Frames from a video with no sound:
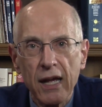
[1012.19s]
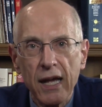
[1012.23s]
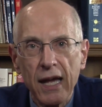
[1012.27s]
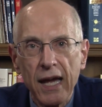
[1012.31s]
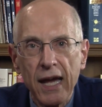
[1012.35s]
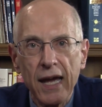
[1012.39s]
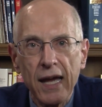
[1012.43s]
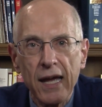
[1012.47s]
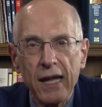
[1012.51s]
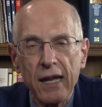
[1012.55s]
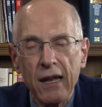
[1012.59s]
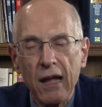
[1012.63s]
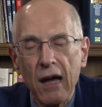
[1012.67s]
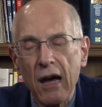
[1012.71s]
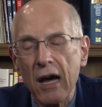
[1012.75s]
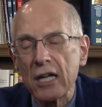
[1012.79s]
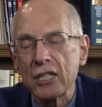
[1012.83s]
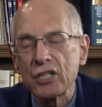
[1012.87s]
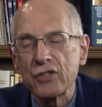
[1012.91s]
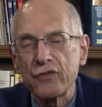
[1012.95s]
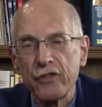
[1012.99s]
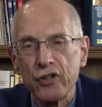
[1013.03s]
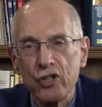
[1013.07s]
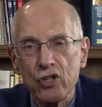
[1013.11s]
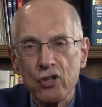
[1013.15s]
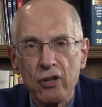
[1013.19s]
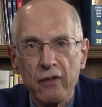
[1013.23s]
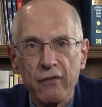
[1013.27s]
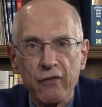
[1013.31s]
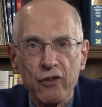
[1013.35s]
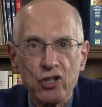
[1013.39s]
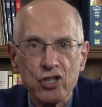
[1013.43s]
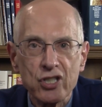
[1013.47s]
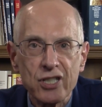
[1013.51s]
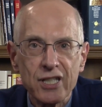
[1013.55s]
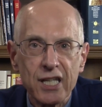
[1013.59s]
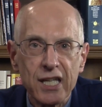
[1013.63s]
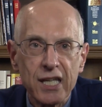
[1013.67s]
at Oxford
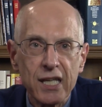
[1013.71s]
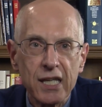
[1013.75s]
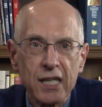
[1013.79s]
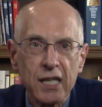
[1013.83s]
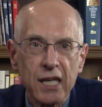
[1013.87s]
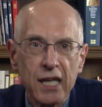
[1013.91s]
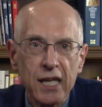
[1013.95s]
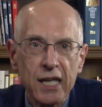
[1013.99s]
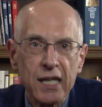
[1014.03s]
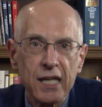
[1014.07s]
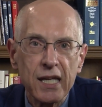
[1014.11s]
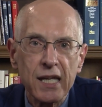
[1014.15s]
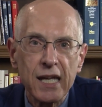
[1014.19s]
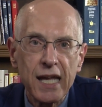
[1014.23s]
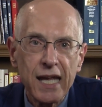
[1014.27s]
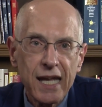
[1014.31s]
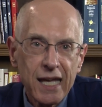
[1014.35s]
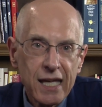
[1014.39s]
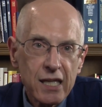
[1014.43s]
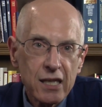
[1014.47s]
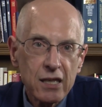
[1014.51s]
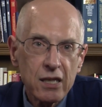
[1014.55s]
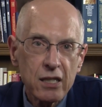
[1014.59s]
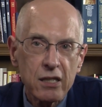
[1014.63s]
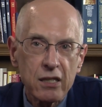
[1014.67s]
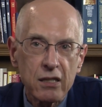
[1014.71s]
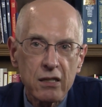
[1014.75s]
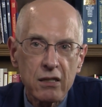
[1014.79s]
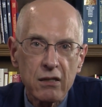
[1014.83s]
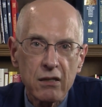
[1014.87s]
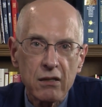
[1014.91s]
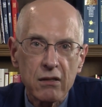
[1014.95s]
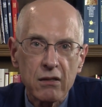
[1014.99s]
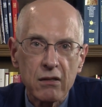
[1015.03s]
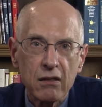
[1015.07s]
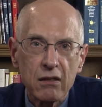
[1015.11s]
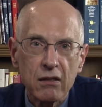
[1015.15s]
University in England